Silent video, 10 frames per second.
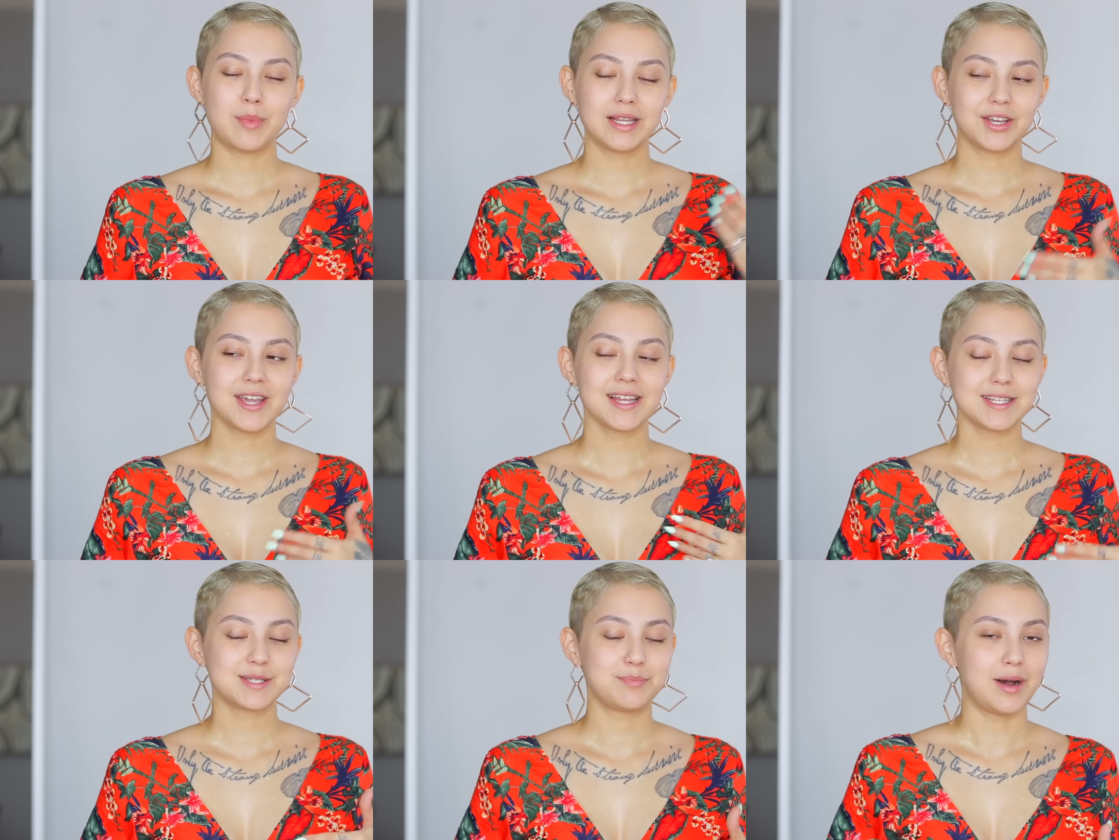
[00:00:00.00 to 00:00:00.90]
By looking at
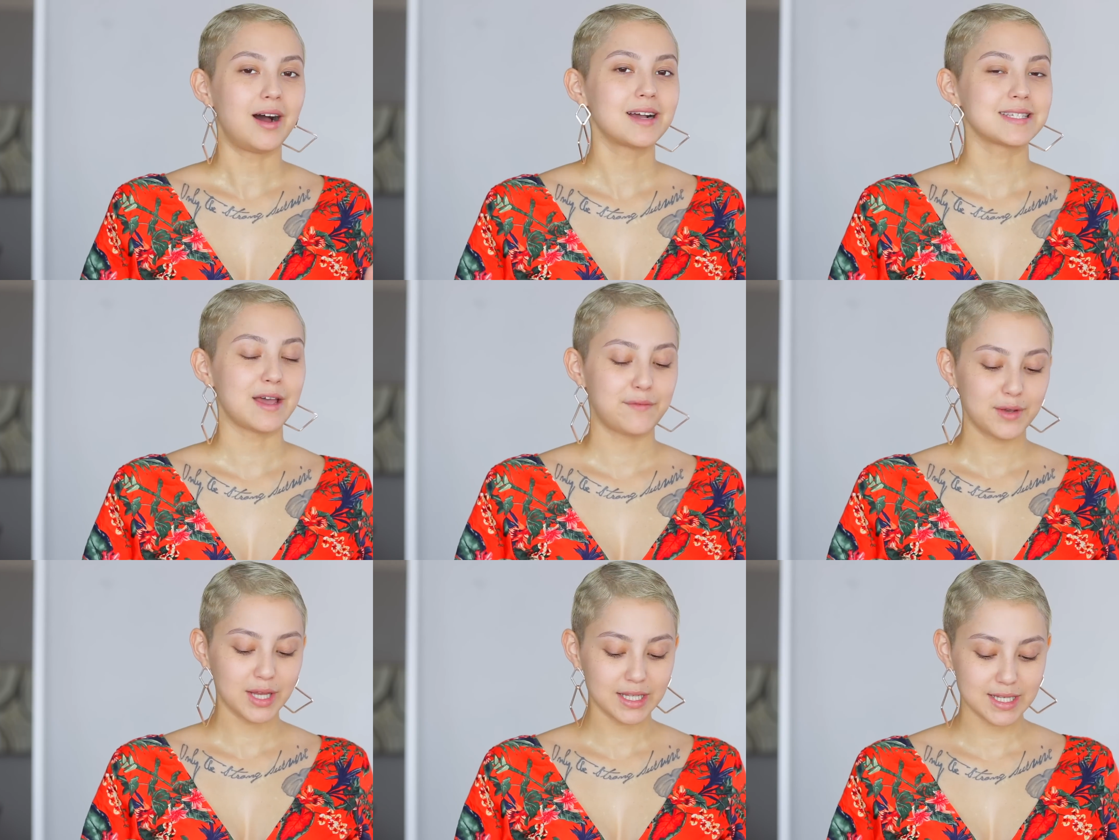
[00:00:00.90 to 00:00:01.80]
this box, I
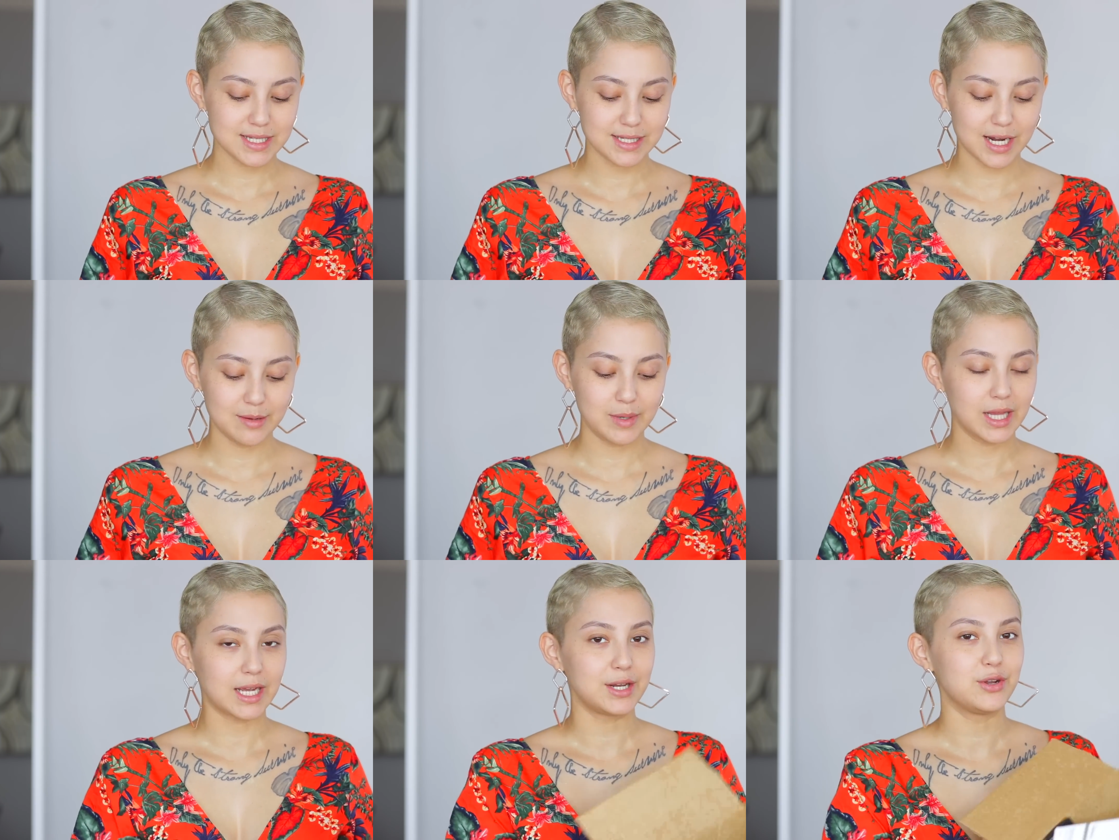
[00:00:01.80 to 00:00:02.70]
feel like this is gonna be
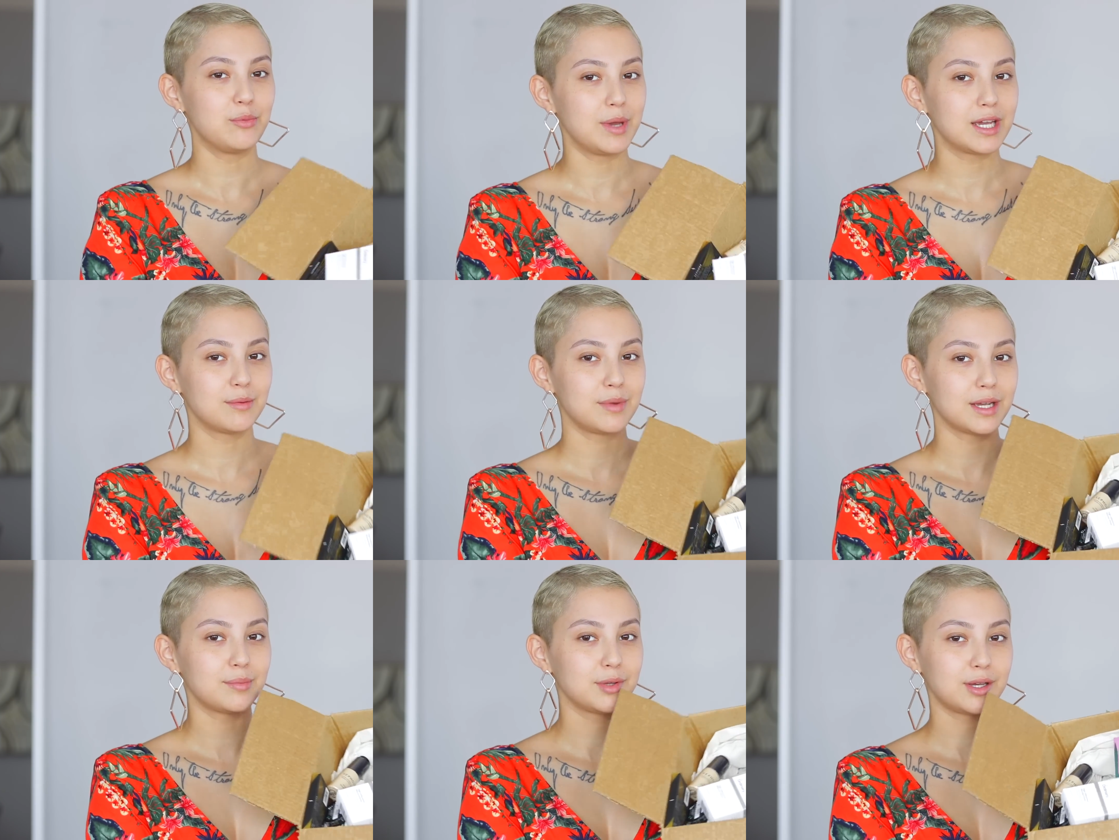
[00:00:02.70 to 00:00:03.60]
like a no makeup
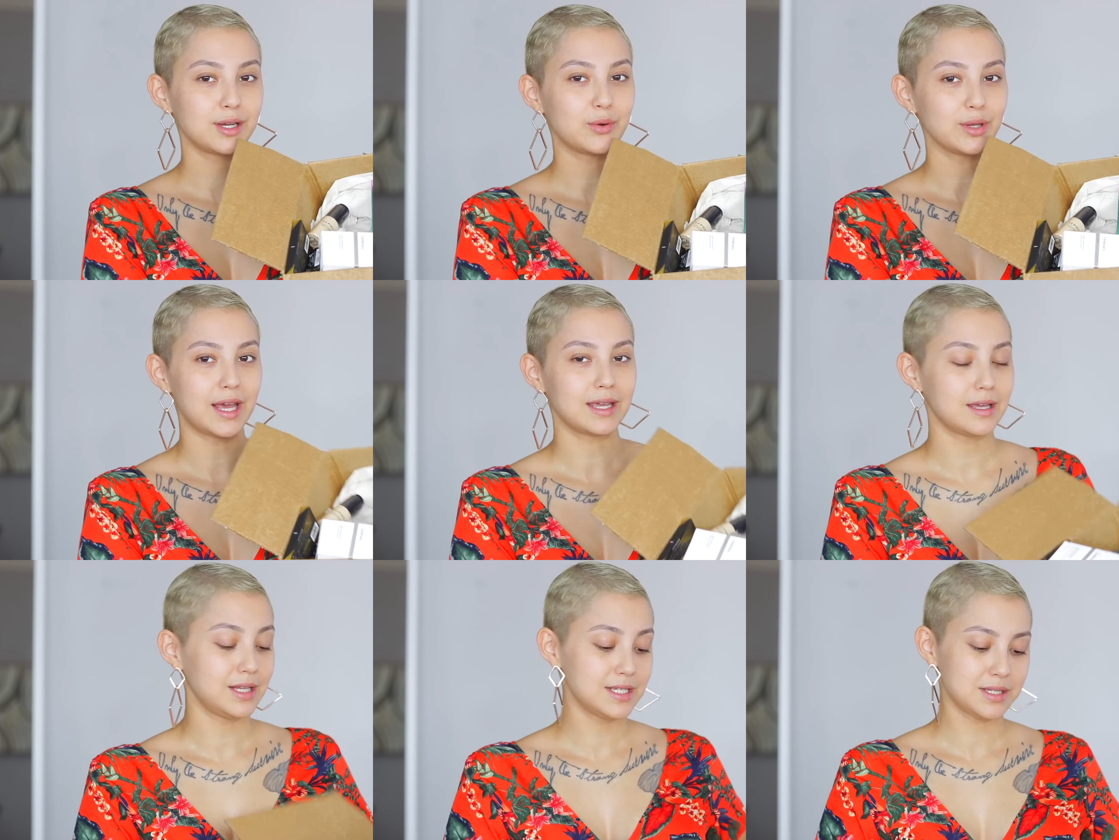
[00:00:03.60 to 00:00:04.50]
makeup look, or like
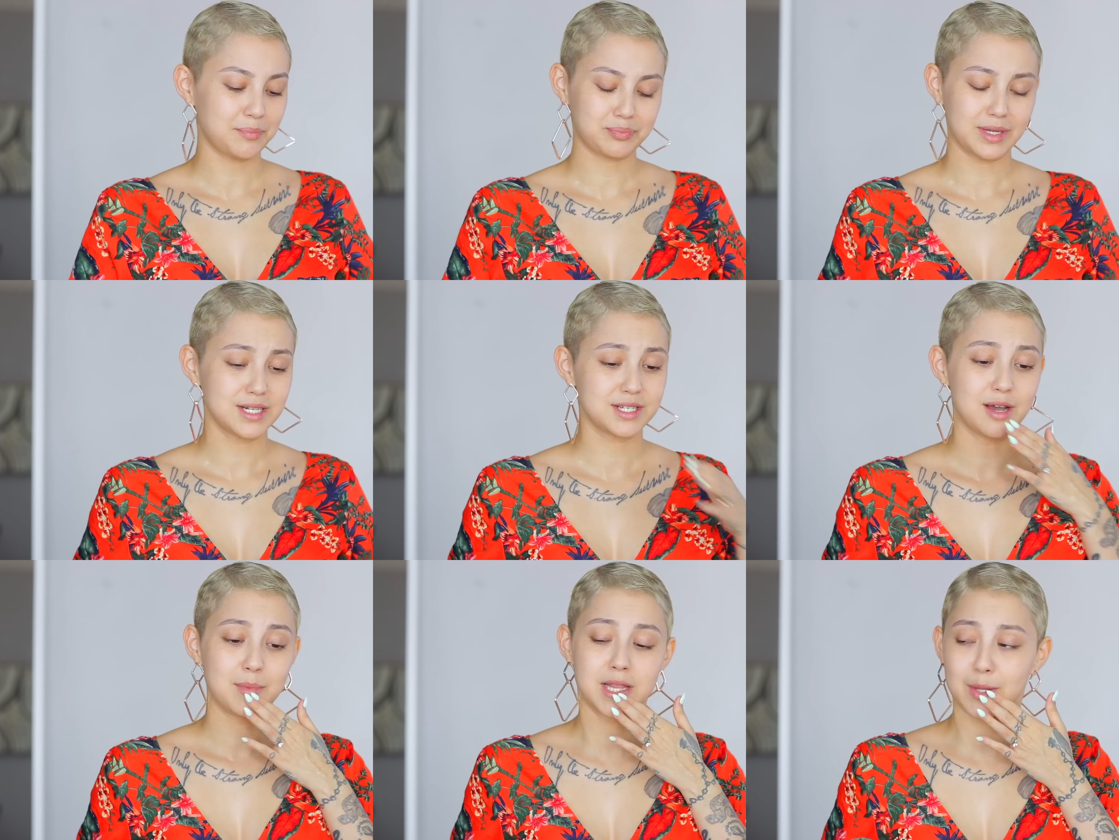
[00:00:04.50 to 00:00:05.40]
at least I just
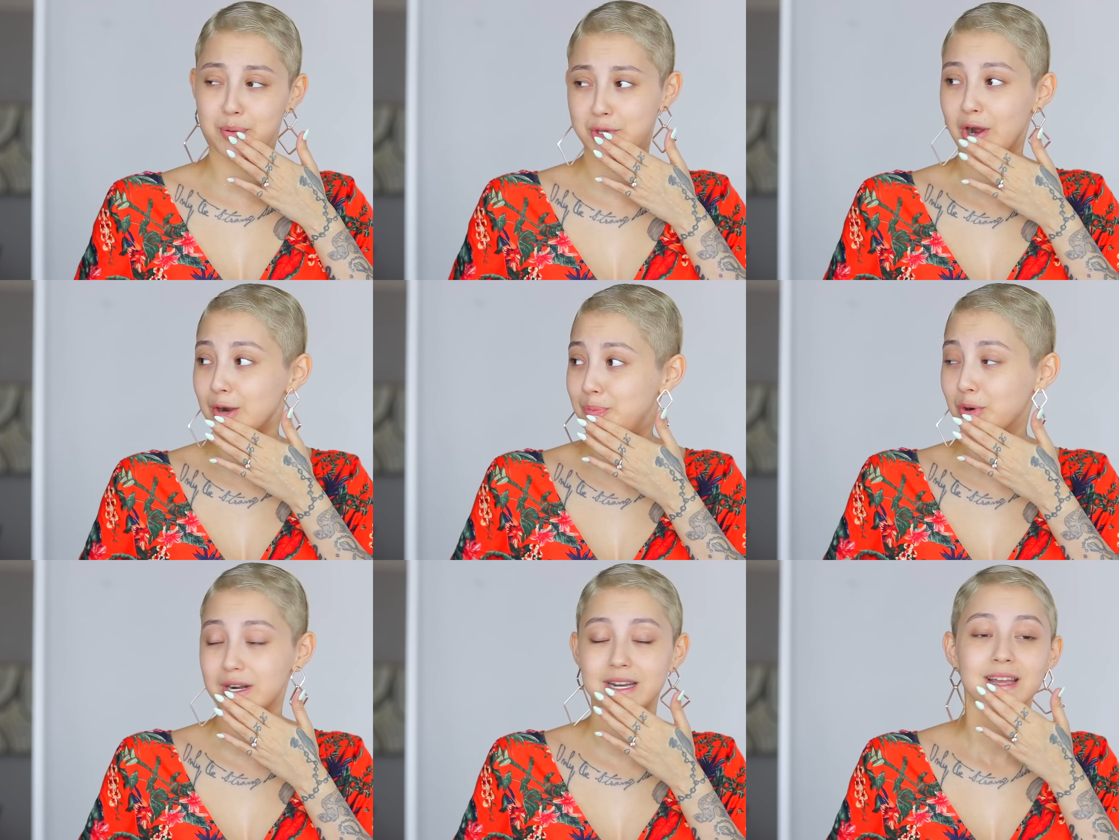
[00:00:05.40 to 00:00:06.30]
cut my lip with
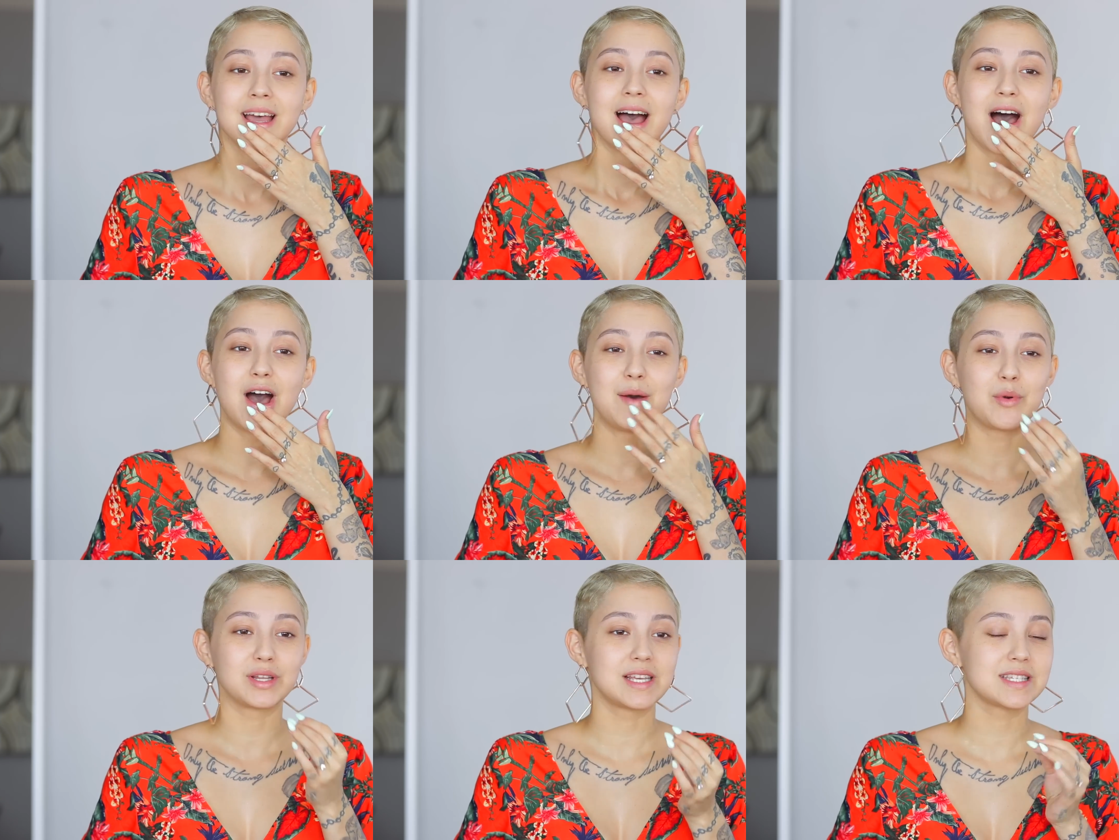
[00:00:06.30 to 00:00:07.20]
cardboard, um,
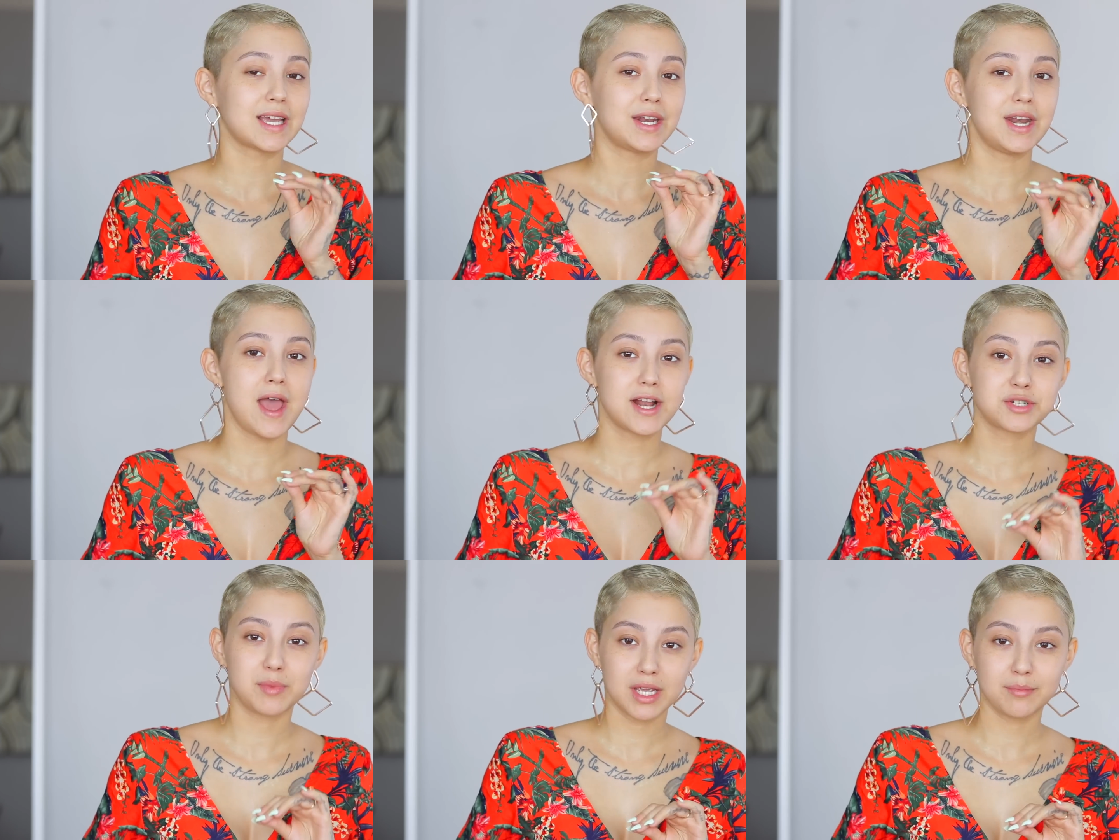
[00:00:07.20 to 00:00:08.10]
or at least like a natch
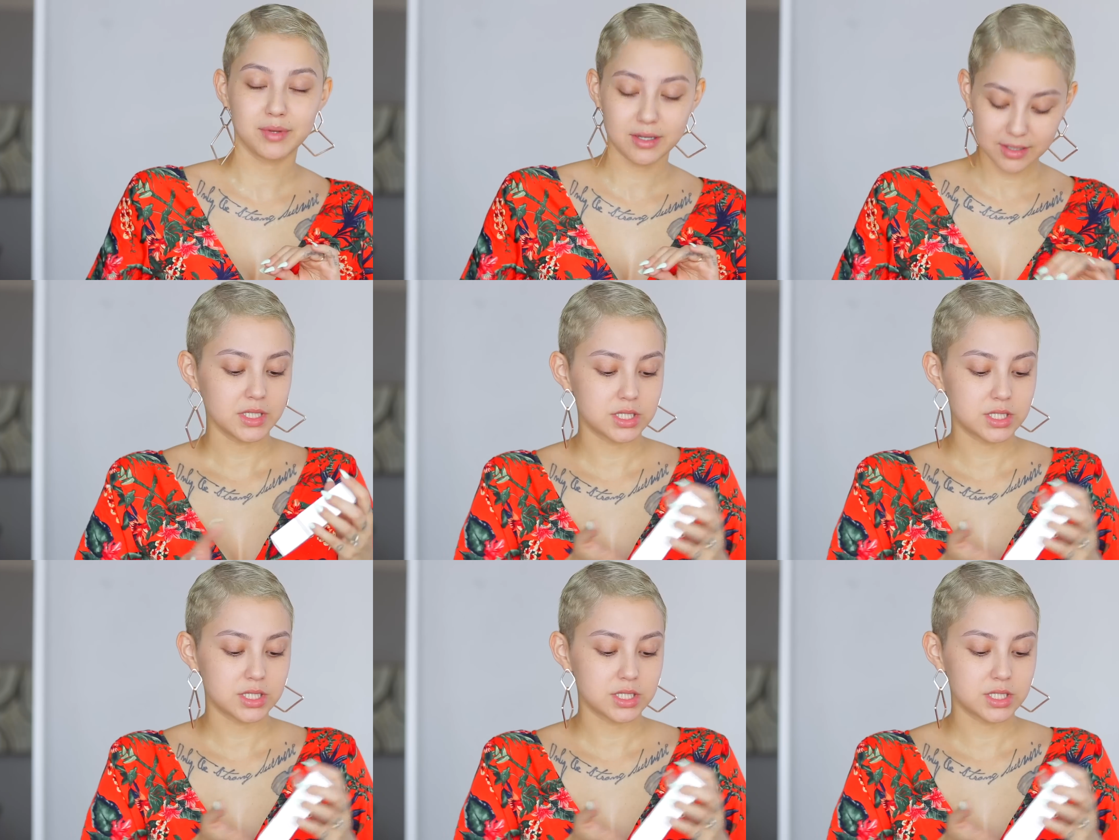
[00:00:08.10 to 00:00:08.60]
makeup look.